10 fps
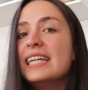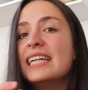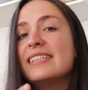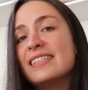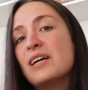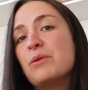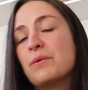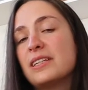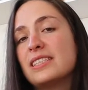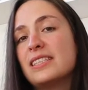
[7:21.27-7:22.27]
Instead, we
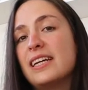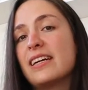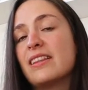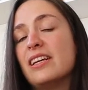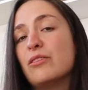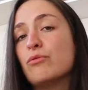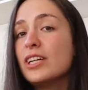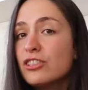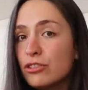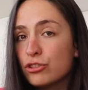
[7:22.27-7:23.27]
wanted to take the
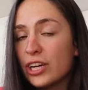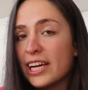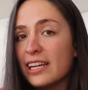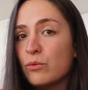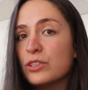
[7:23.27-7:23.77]
regional train,